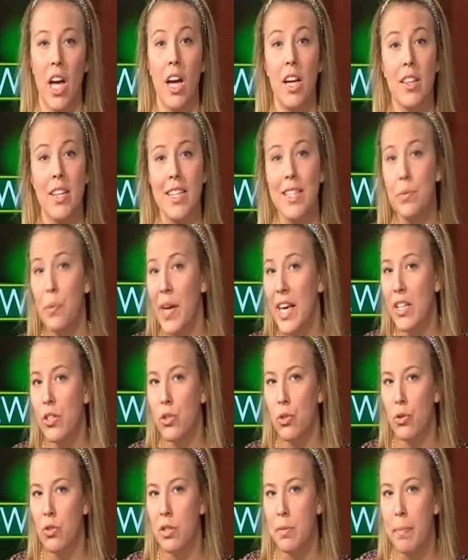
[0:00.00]
This week,
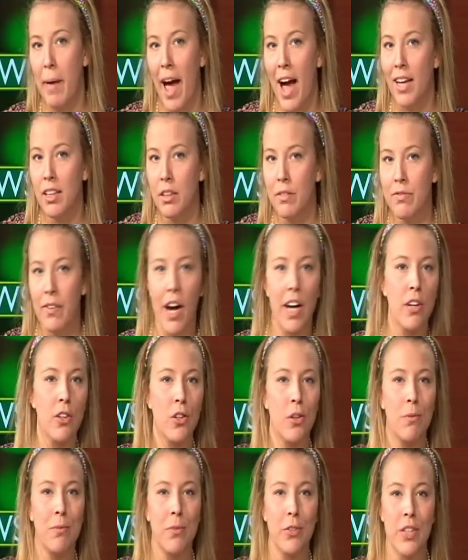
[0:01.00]
students packed the Fargo
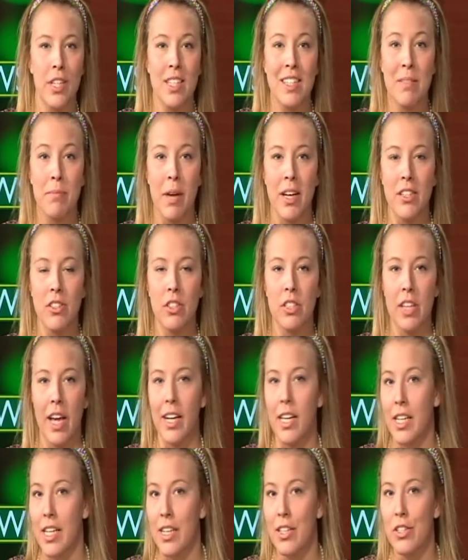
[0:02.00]
Dome for this semester's
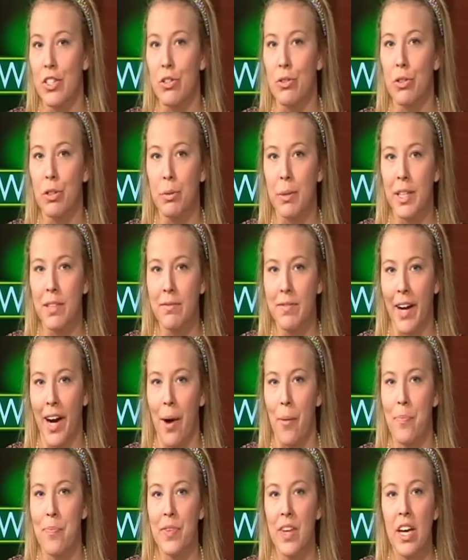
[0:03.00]
NDSU Career
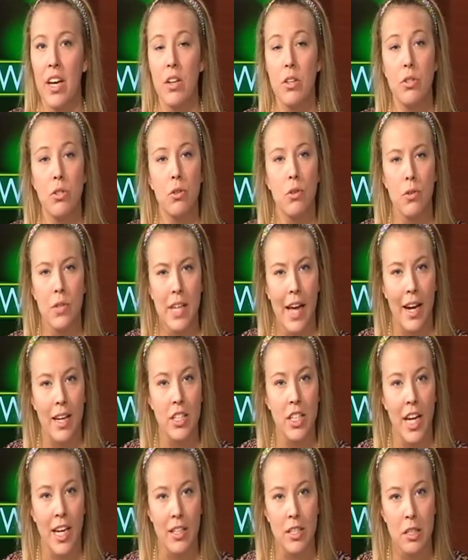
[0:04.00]
Fair. Students got
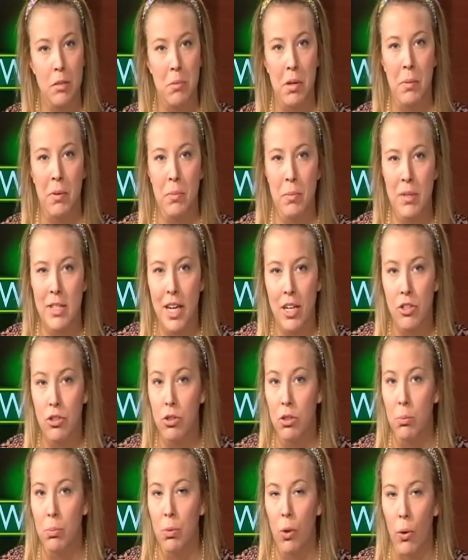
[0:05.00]
a chance to meet with
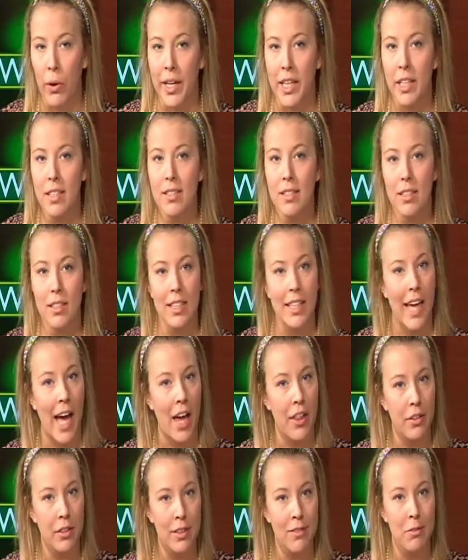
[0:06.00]
potential employers,
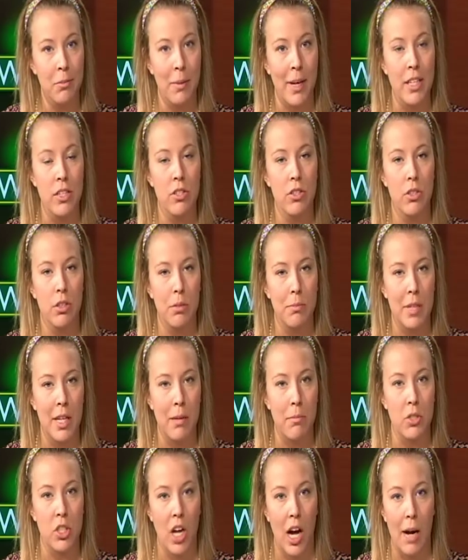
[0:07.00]
gather information to
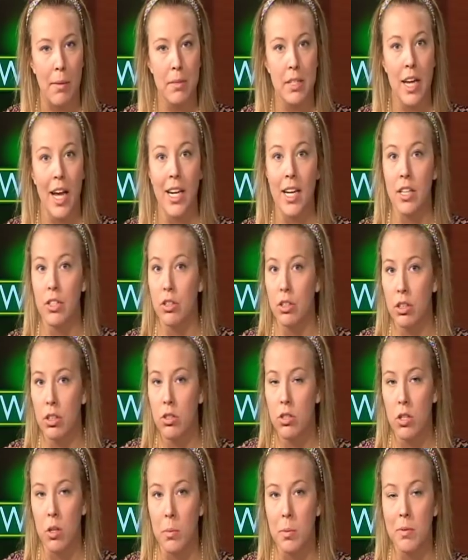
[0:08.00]
obtain jobs and
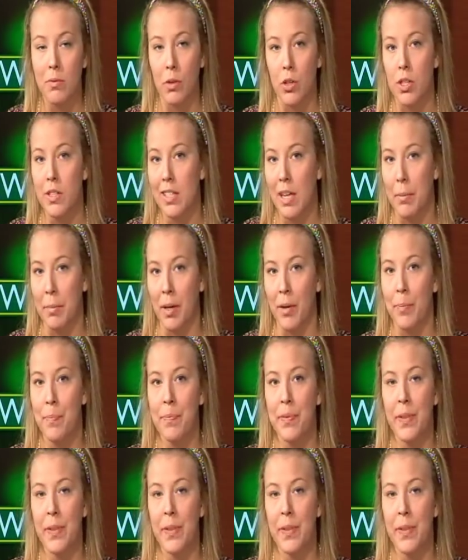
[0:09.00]
internships for the summer.